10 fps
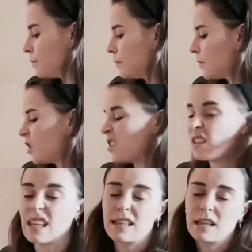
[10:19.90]
just
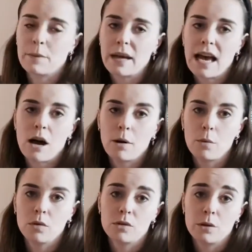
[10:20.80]
thinking about how I
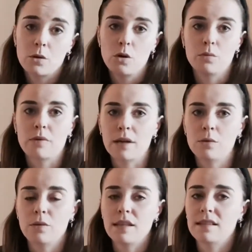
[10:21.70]
want to incorporate
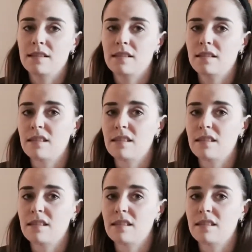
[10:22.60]
all this